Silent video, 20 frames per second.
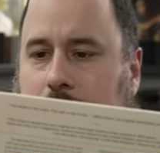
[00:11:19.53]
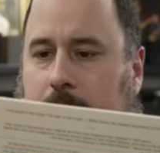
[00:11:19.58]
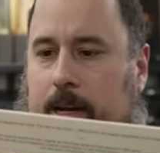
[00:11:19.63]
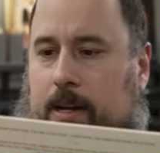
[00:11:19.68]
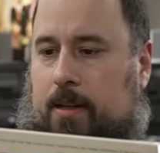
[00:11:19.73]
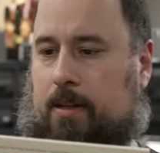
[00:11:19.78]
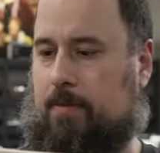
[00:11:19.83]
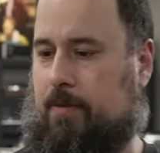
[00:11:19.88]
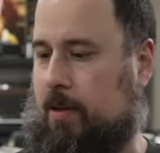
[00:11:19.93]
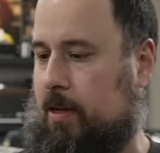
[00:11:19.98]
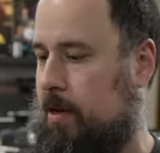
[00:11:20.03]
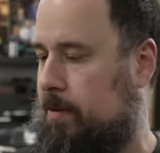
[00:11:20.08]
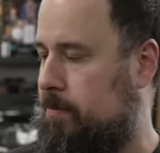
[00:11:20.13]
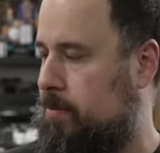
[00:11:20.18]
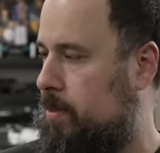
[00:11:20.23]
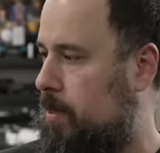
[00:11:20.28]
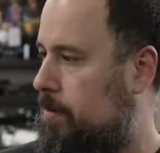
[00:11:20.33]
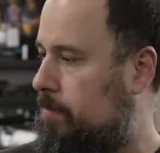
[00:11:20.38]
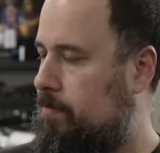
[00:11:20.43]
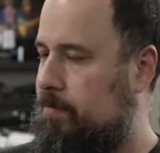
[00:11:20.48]
title if it
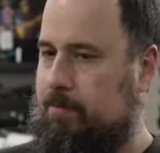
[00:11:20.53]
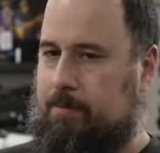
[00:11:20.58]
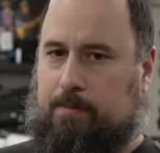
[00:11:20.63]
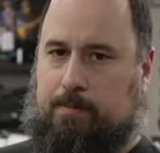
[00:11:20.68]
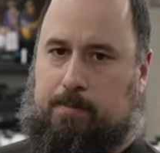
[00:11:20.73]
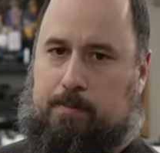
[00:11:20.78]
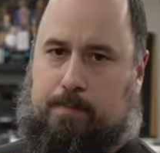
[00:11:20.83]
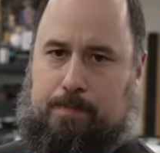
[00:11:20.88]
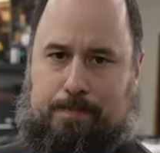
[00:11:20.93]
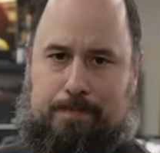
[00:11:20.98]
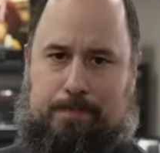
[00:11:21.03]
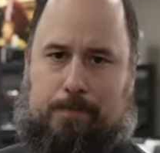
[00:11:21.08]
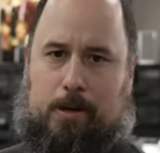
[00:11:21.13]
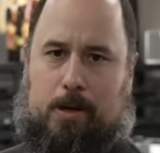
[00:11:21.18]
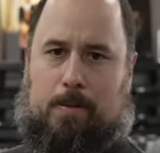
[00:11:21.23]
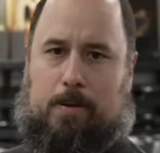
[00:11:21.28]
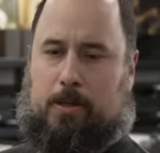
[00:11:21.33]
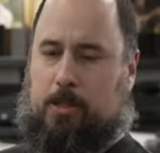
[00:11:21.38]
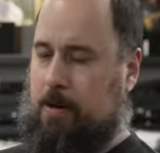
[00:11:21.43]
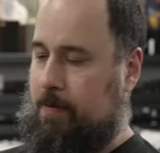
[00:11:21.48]
comes out.
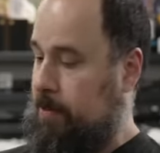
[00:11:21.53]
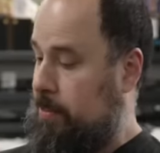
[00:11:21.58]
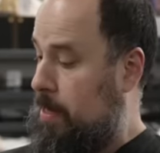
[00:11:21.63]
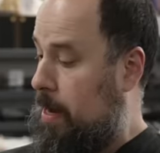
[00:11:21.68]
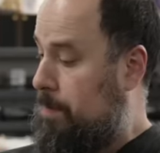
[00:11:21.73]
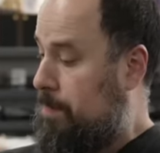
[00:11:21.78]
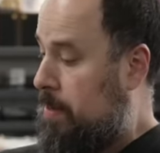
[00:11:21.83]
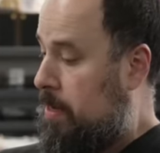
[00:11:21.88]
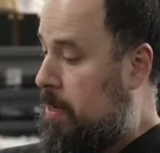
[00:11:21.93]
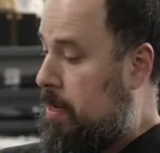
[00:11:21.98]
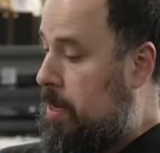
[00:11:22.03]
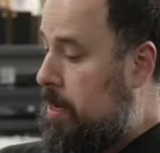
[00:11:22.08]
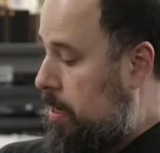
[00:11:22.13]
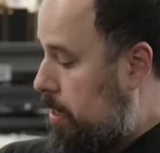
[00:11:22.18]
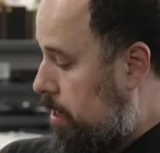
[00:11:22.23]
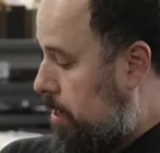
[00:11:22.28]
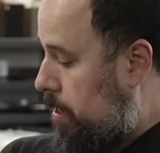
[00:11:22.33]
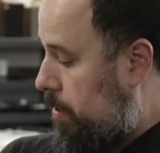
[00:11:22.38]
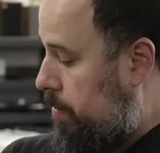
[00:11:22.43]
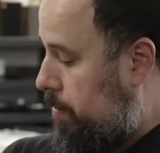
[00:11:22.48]
Pretty much every time.
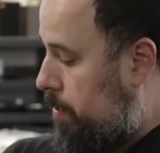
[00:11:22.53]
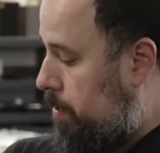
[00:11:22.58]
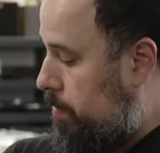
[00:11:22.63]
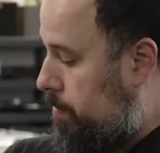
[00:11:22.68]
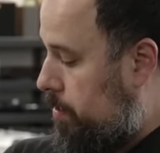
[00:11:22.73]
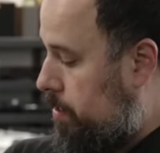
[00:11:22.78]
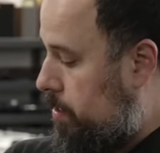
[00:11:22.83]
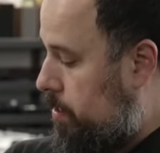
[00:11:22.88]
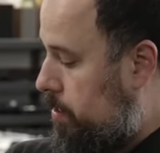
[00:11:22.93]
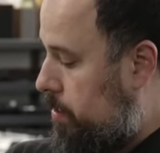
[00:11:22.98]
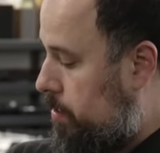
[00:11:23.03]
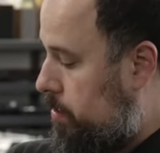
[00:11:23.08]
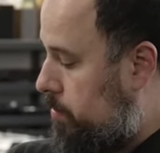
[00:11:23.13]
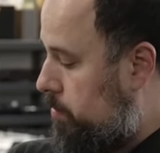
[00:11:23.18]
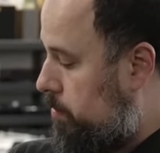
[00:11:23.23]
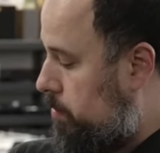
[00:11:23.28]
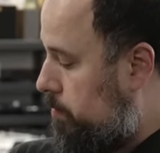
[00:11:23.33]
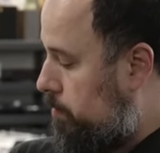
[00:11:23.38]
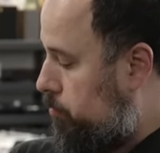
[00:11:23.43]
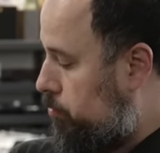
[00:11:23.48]
There is
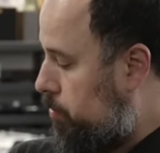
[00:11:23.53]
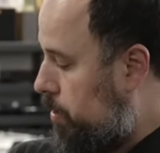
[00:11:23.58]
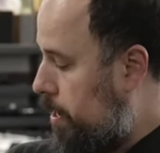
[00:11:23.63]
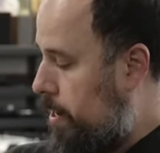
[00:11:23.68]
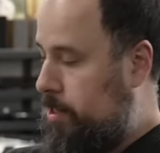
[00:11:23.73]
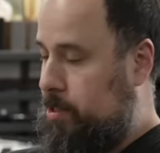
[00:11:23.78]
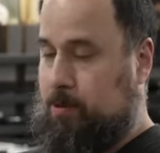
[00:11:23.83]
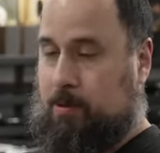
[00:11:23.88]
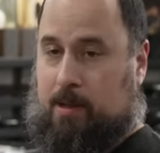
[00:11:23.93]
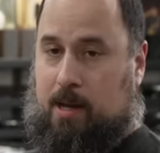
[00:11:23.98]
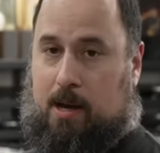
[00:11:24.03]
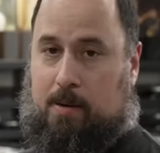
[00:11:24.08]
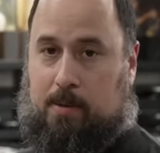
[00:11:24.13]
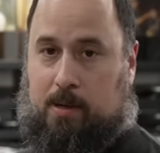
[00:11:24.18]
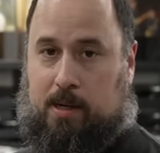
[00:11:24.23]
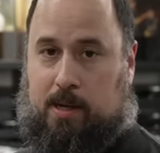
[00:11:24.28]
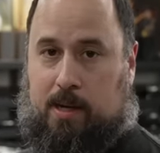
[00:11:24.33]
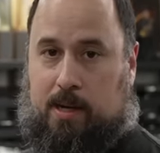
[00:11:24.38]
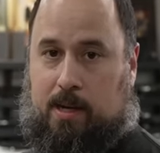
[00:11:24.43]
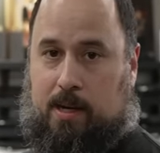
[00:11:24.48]
some tracks with
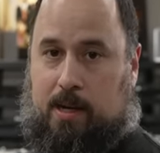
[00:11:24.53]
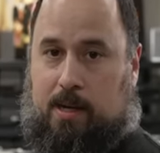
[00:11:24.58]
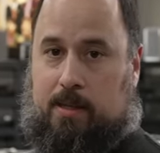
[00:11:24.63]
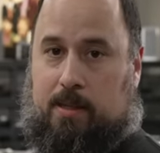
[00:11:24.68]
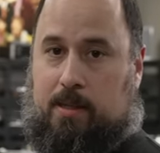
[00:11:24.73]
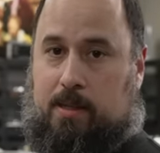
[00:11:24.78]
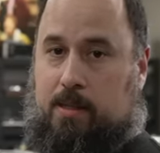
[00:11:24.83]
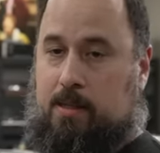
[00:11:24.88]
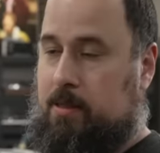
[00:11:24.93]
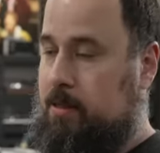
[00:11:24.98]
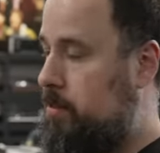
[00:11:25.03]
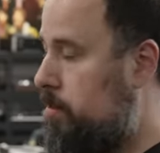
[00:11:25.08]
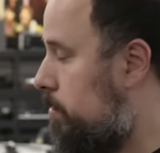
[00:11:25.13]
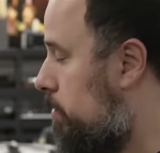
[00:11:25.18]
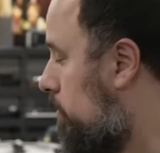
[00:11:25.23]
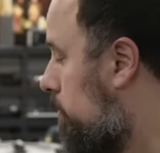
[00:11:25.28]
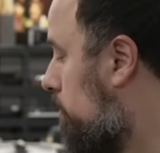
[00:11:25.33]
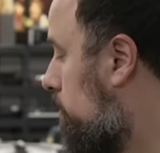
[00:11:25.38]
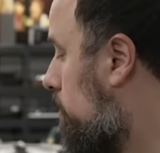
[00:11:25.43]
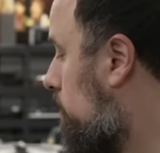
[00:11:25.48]
Albert King on these.
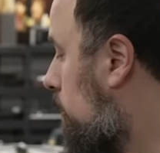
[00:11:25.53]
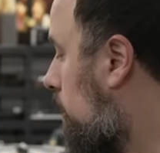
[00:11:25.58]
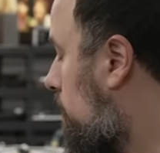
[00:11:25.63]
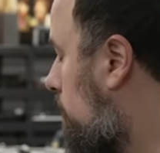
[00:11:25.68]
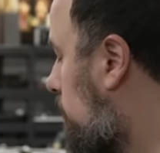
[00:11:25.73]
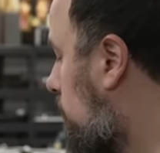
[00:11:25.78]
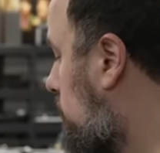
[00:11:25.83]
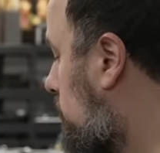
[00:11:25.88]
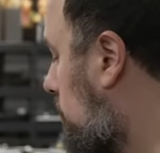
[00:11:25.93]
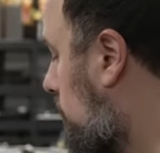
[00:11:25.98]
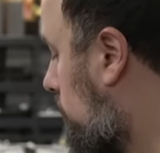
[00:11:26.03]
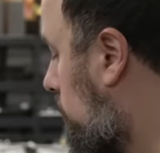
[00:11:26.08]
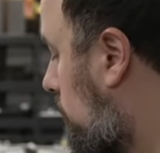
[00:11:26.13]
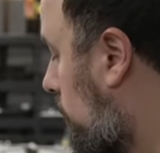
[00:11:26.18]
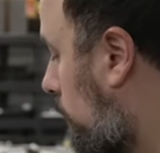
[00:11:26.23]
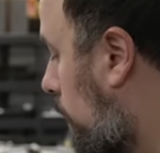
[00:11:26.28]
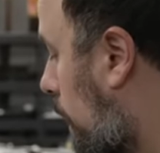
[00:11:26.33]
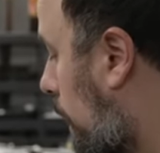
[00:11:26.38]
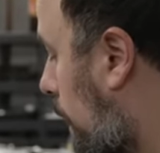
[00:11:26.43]
On this, that's like